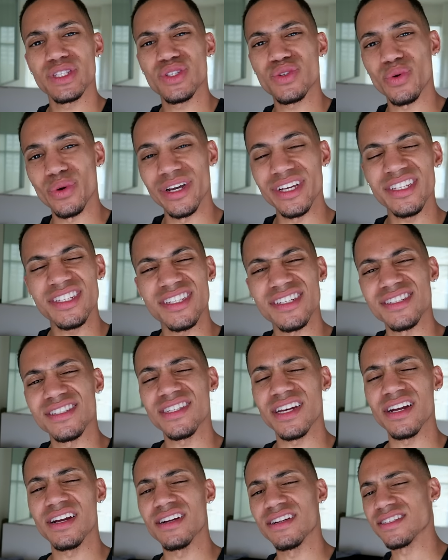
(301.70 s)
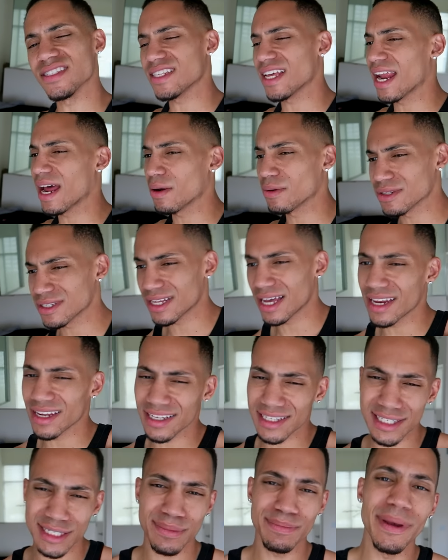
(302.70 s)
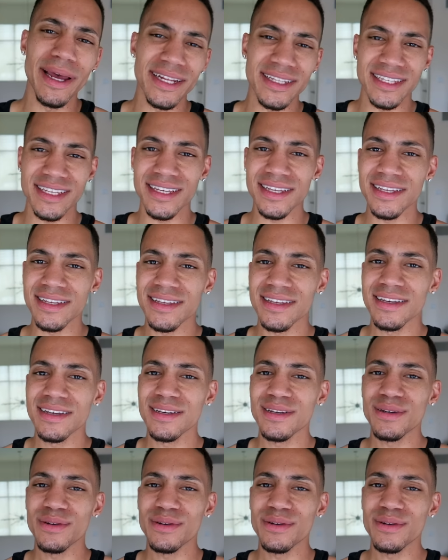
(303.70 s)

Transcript: twists and turns that I was not expecting,